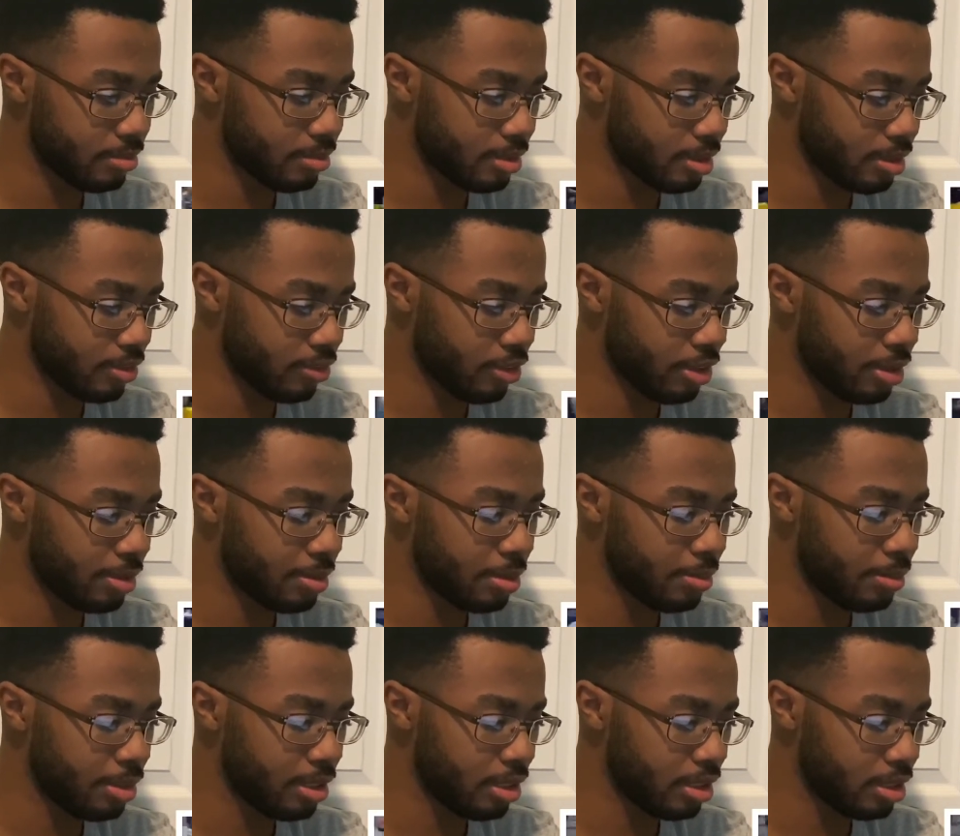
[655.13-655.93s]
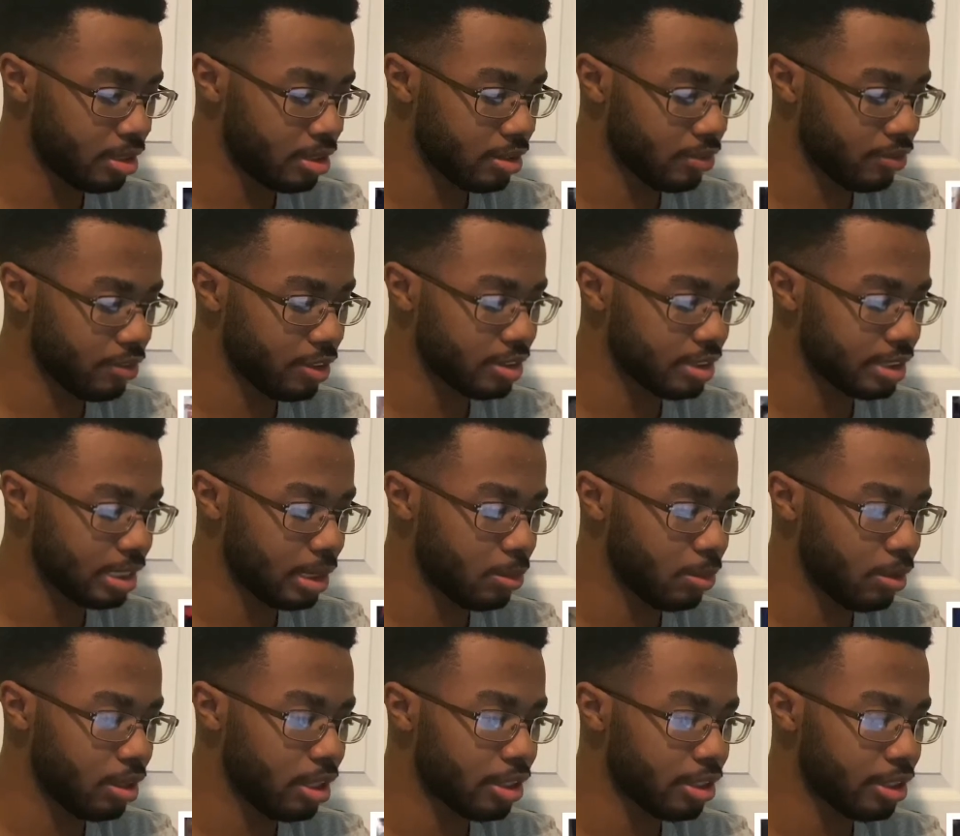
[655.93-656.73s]
for him to be first name
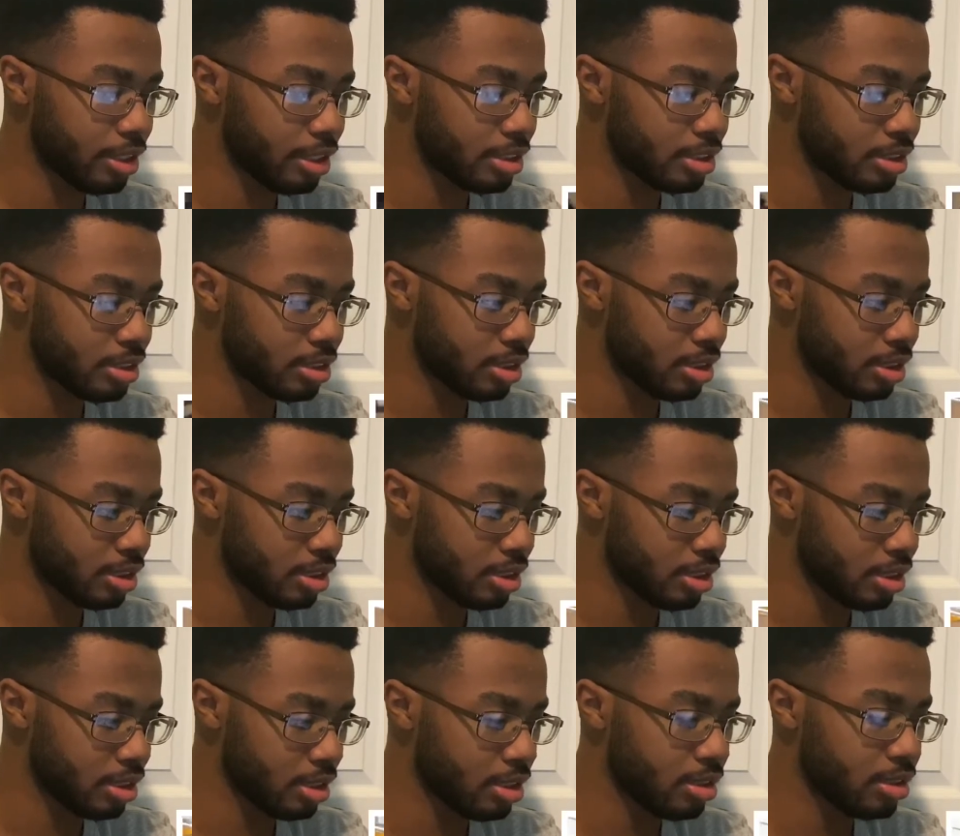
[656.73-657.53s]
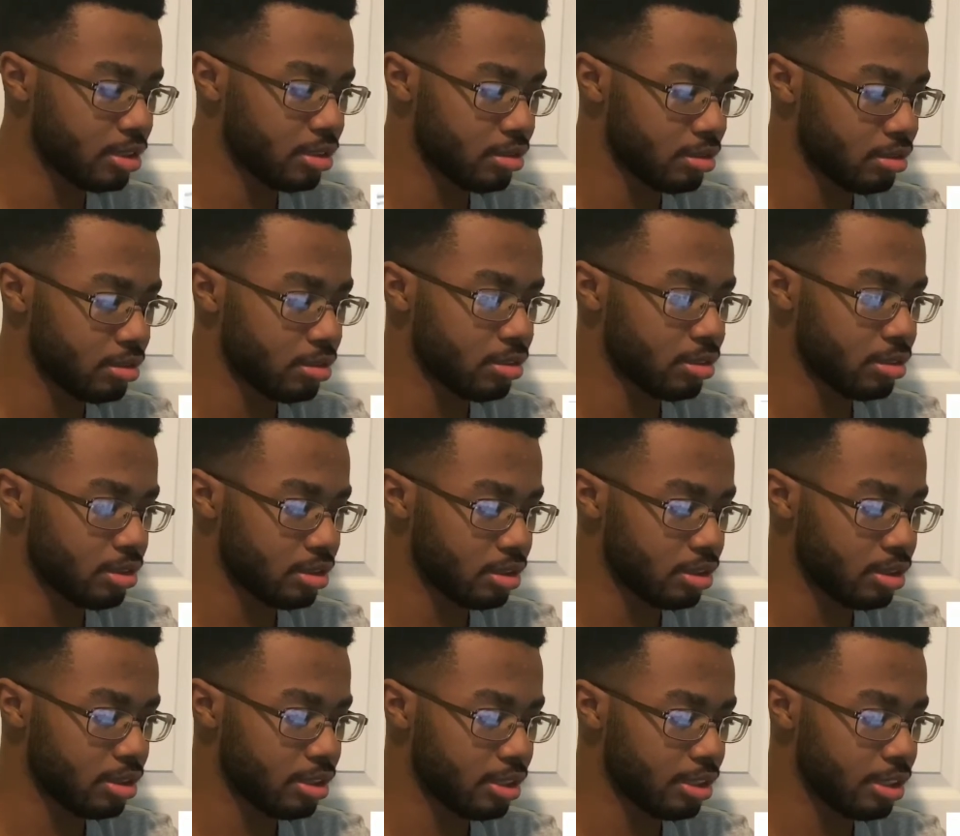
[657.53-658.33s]
Walker, that's
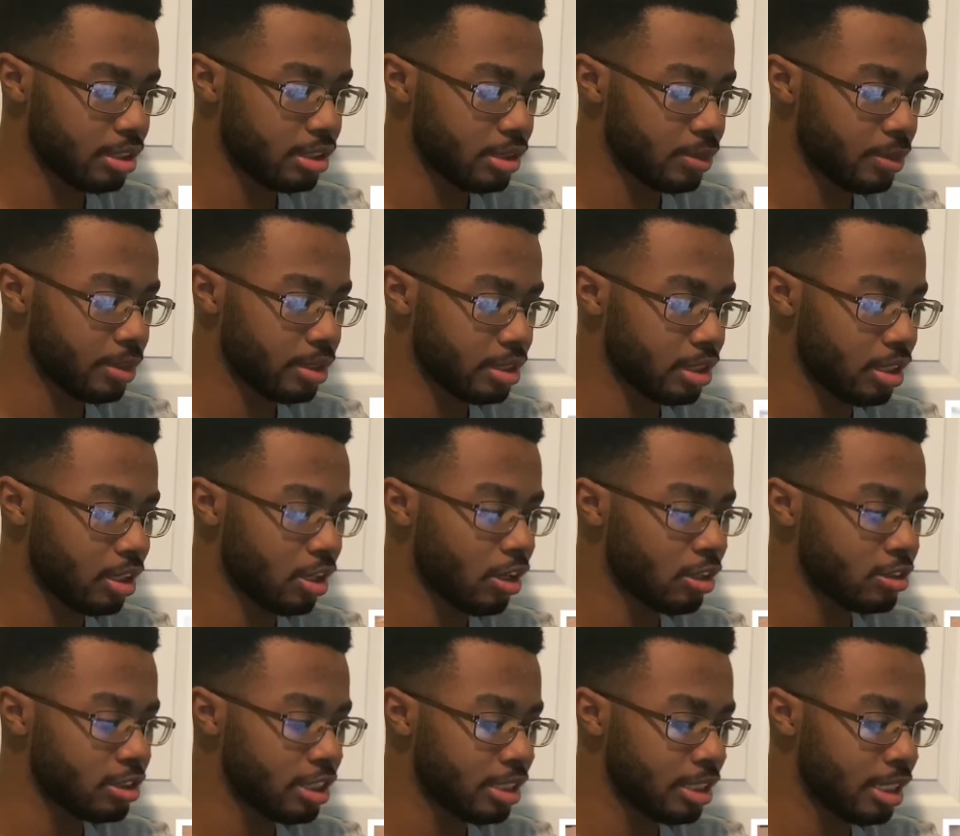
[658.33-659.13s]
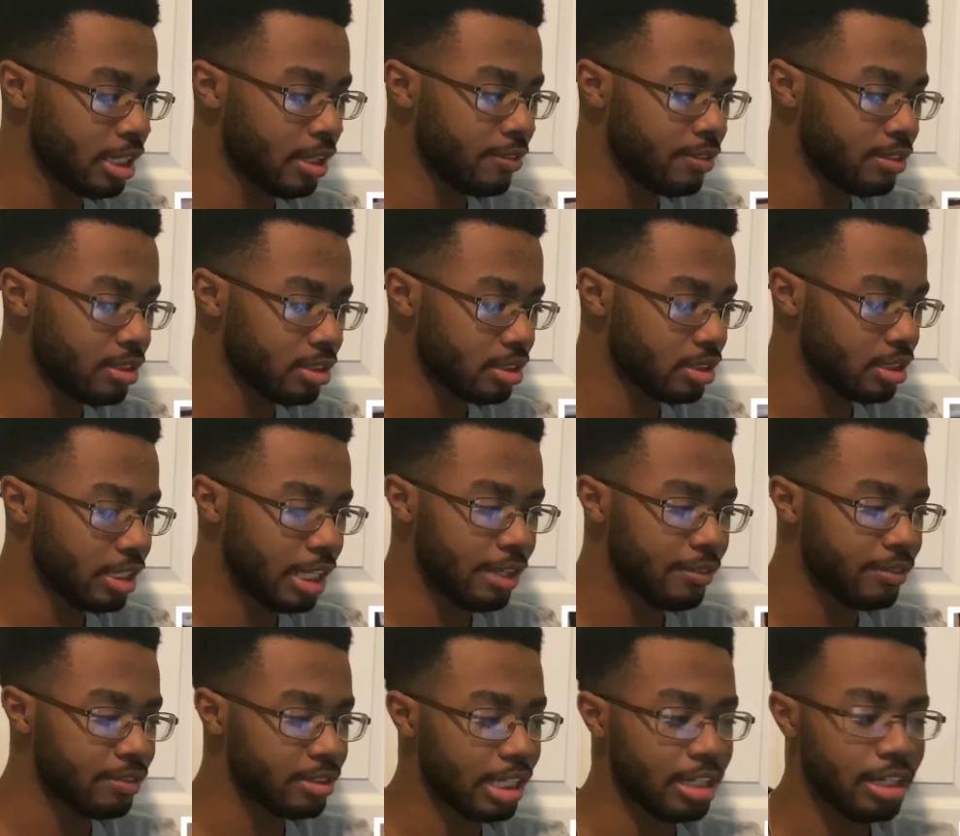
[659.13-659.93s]
interesting. RJ Davis,
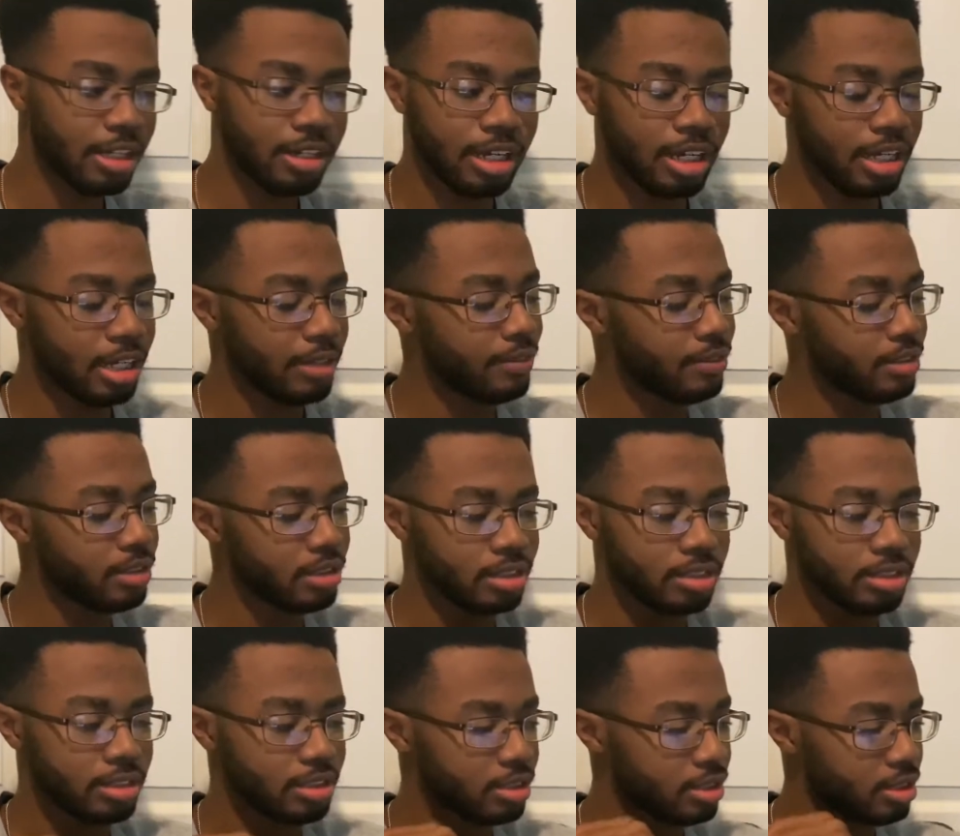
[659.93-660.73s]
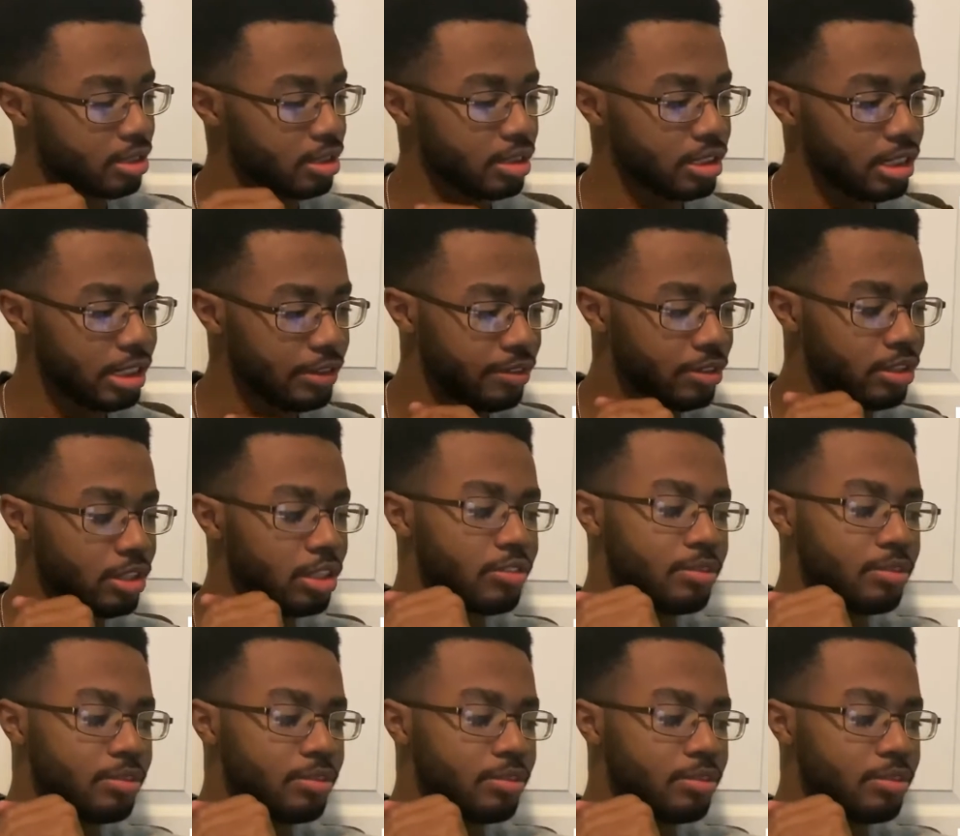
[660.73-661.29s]
I never heard of